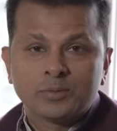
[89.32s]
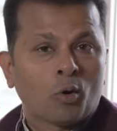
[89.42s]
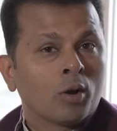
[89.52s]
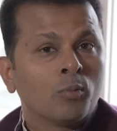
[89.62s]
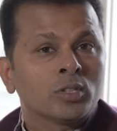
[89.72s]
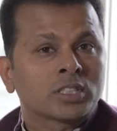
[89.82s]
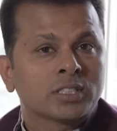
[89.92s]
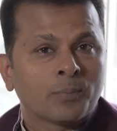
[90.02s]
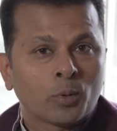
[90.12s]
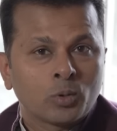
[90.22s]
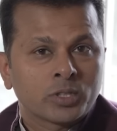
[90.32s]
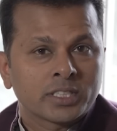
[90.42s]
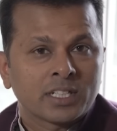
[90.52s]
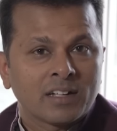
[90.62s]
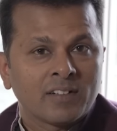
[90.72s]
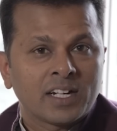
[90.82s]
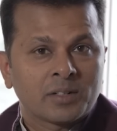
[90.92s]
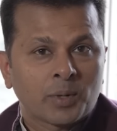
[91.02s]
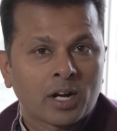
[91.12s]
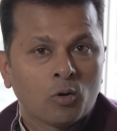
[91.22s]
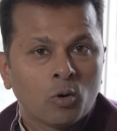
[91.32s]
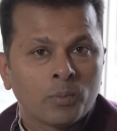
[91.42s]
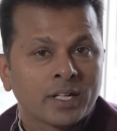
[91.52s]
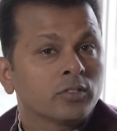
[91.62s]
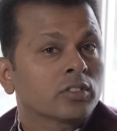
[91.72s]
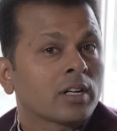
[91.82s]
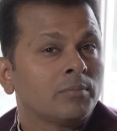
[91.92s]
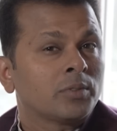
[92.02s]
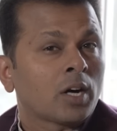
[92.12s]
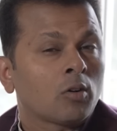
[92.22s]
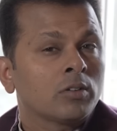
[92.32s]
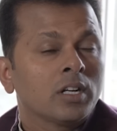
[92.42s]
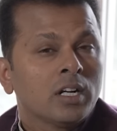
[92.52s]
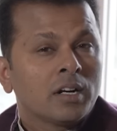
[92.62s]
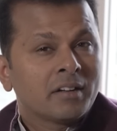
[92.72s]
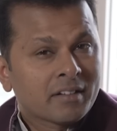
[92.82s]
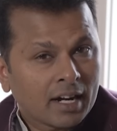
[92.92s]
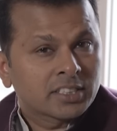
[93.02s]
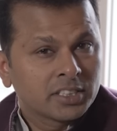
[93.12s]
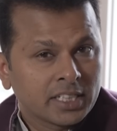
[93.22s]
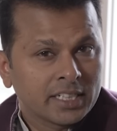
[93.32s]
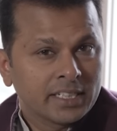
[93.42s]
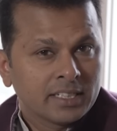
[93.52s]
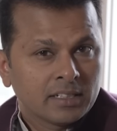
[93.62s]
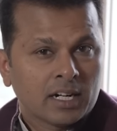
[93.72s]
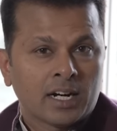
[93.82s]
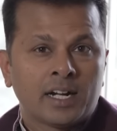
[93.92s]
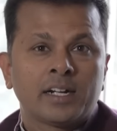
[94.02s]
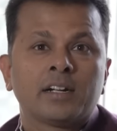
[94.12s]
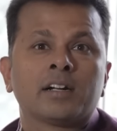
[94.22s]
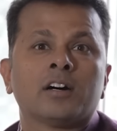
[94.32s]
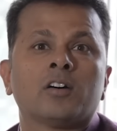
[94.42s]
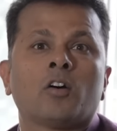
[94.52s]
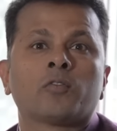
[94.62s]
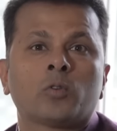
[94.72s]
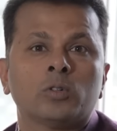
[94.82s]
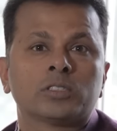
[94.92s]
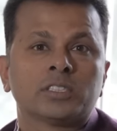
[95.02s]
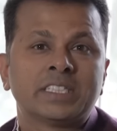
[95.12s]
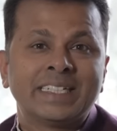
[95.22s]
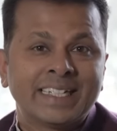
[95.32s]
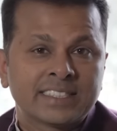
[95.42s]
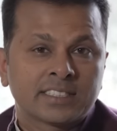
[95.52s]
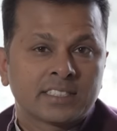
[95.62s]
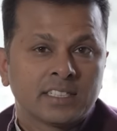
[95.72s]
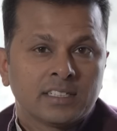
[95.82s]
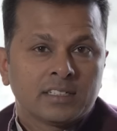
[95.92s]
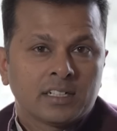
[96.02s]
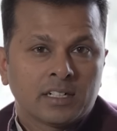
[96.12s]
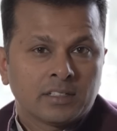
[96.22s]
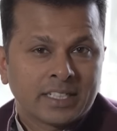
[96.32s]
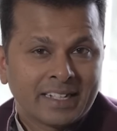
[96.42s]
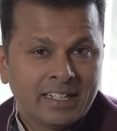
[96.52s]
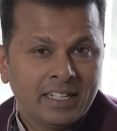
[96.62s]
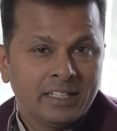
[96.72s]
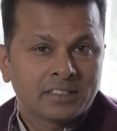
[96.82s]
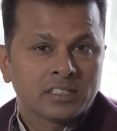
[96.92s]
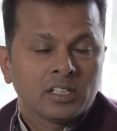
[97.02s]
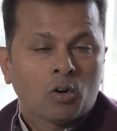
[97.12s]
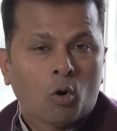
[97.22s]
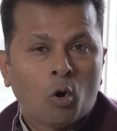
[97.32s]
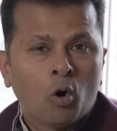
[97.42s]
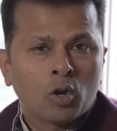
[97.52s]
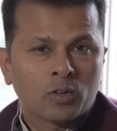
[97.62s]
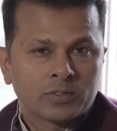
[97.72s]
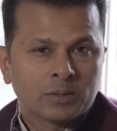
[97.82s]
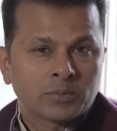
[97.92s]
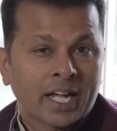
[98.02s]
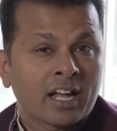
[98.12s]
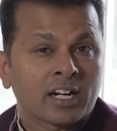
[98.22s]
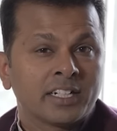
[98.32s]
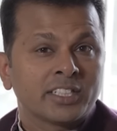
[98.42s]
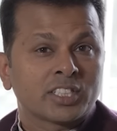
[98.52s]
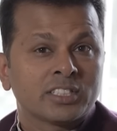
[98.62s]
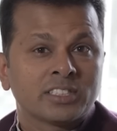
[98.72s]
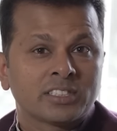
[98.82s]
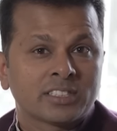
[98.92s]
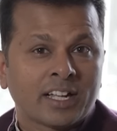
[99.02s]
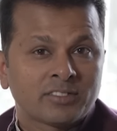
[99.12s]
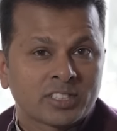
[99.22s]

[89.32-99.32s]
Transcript: Almost the pollution level at my home has come down drastically. And of course, the dust, the heat, all of them, the air conditioners have